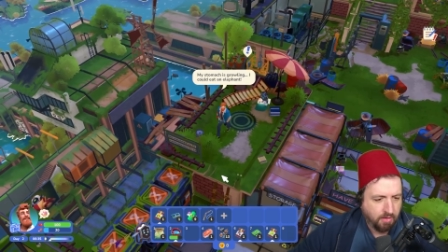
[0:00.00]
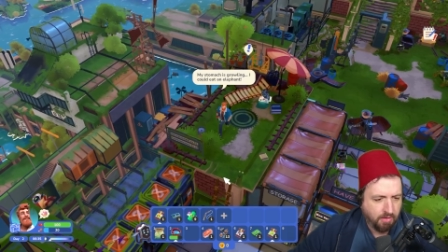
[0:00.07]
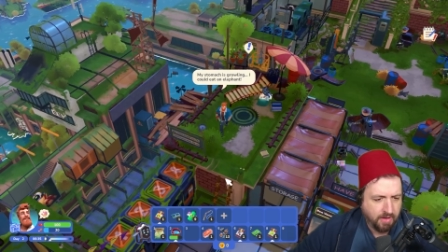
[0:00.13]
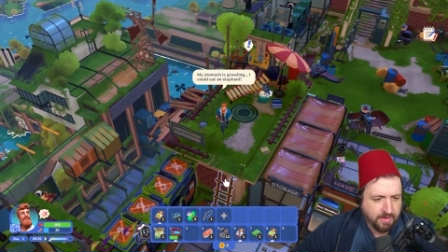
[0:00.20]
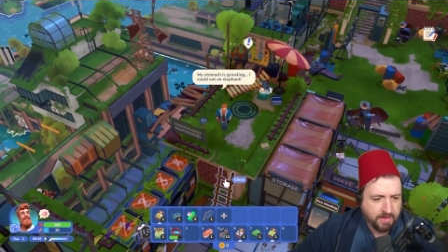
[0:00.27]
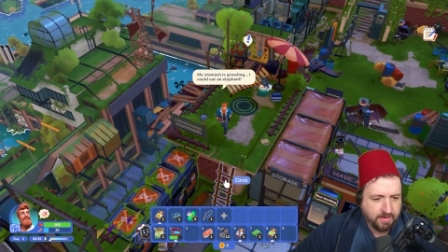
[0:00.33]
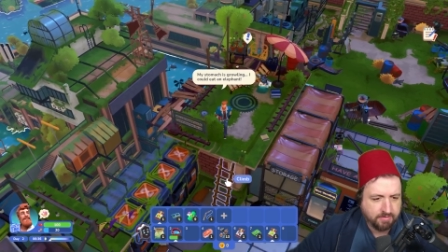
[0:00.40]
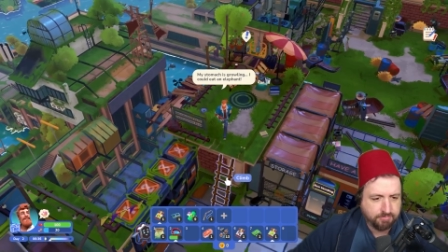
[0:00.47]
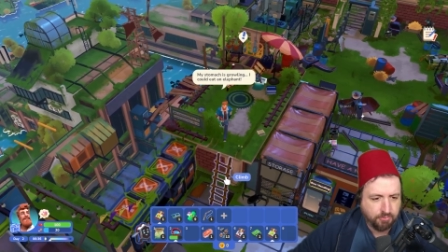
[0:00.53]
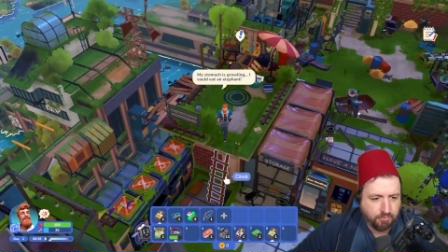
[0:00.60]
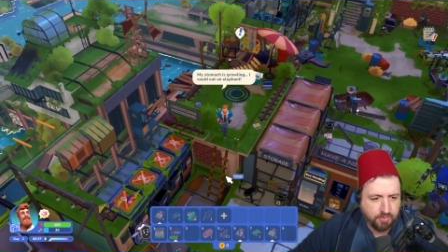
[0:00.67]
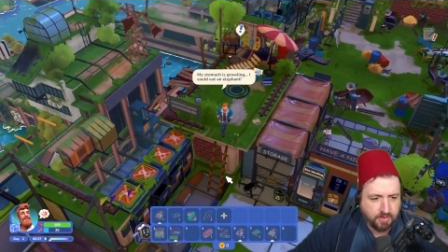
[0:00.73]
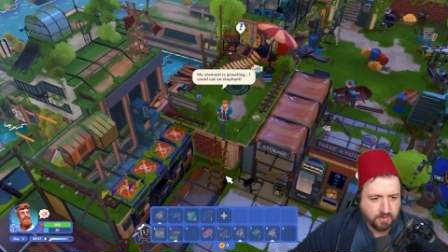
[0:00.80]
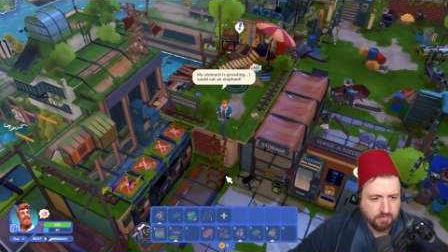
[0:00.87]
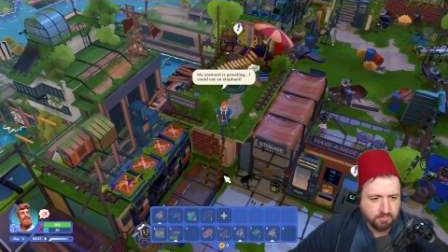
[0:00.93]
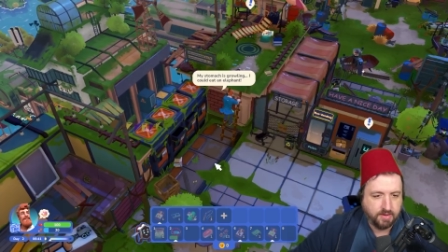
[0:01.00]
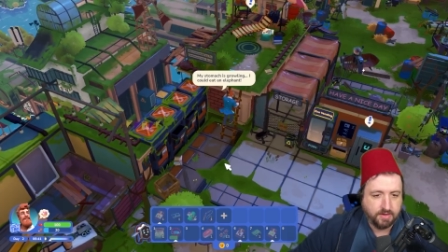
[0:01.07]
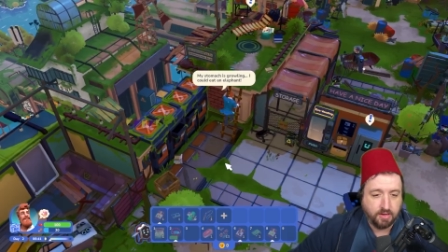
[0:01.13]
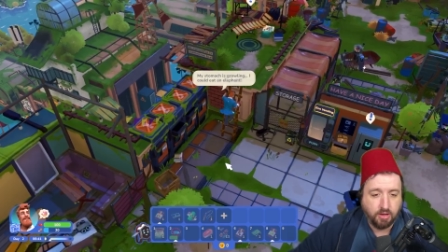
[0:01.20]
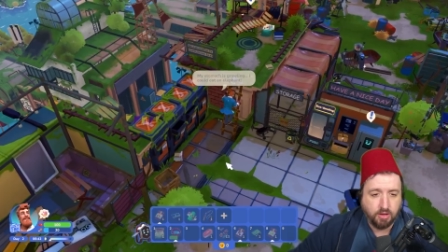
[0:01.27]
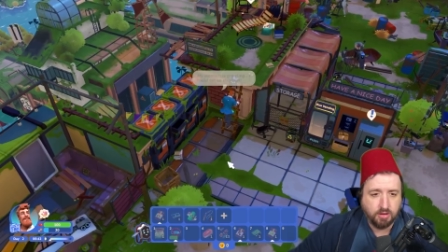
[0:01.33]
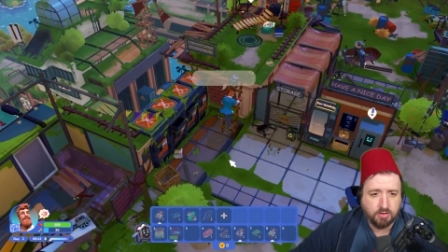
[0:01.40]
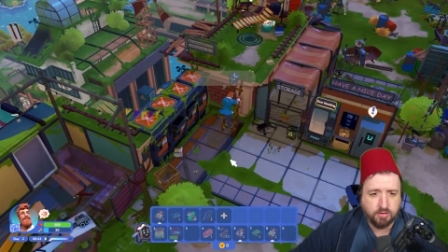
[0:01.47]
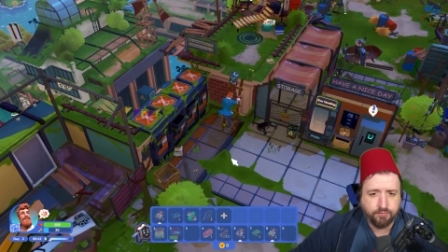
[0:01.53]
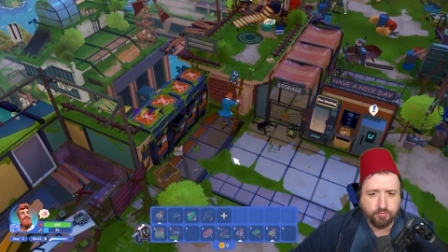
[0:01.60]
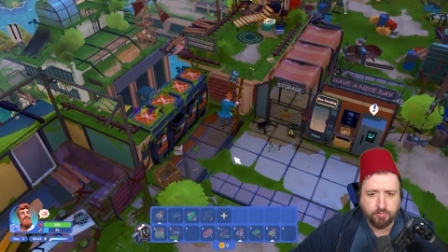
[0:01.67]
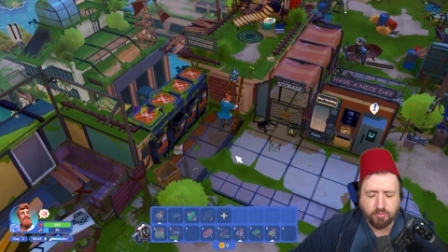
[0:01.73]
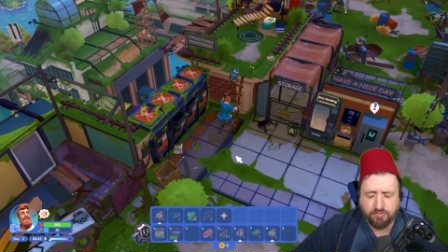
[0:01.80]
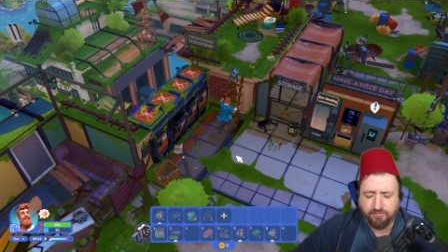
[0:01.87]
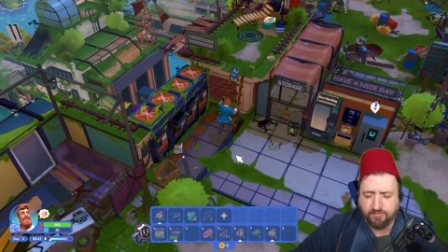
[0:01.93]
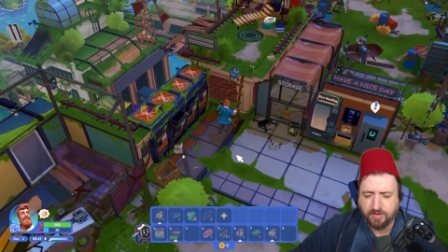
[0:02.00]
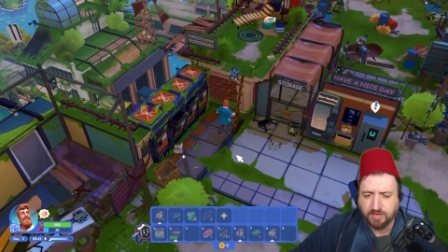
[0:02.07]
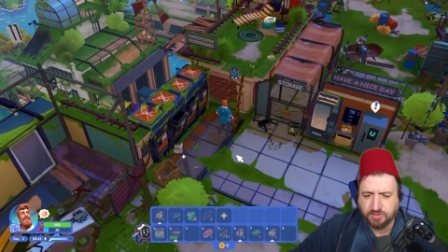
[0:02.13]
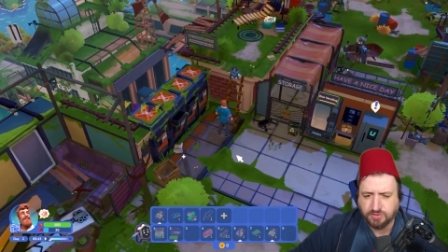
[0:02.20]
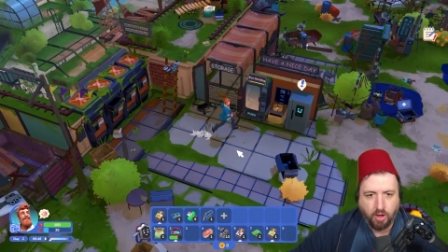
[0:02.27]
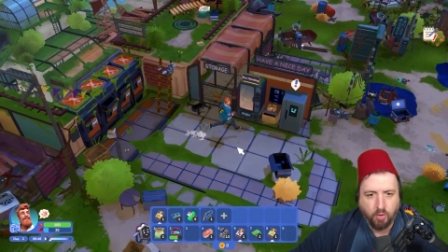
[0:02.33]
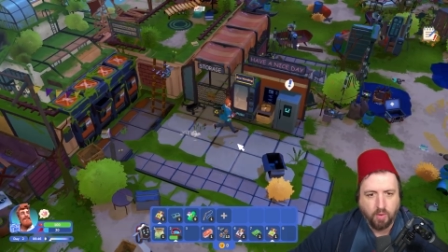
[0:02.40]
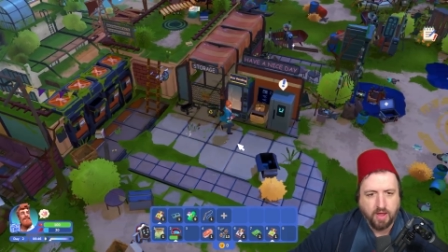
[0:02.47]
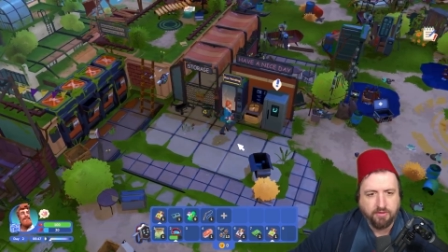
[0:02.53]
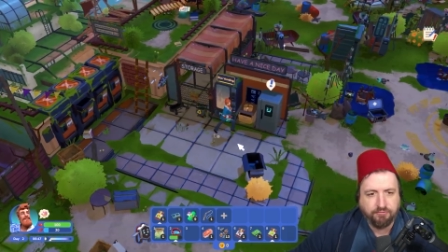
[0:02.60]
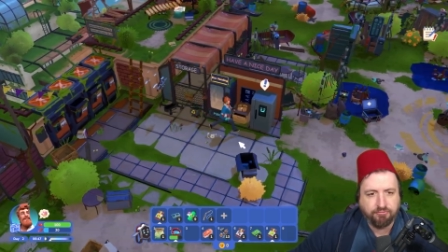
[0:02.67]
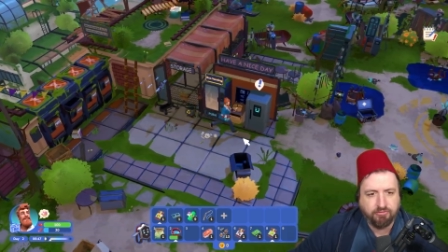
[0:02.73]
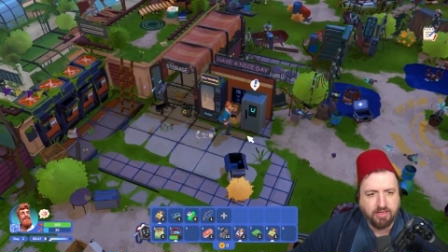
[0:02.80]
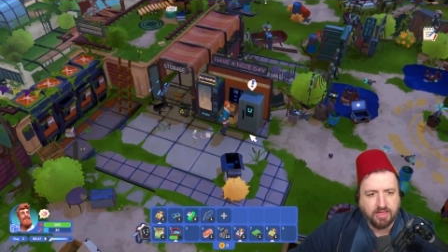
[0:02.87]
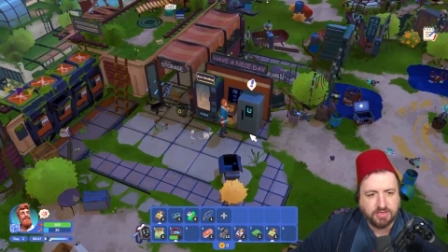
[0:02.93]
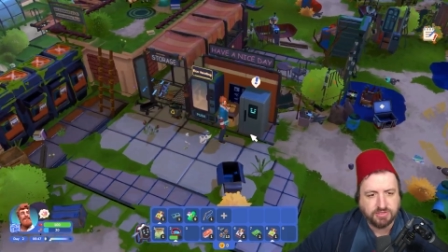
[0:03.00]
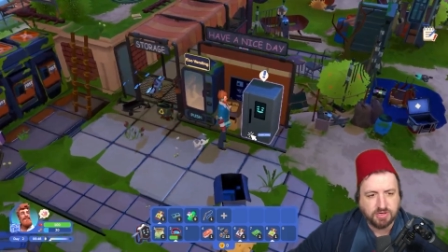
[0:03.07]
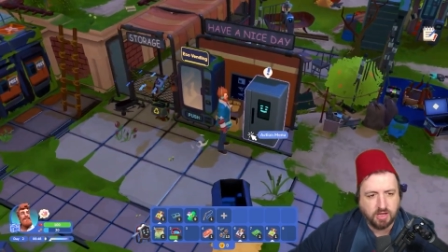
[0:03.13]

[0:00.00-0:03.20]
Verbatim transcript: All right. Next morning, I hunger for more fish. Oh, hey, fridge.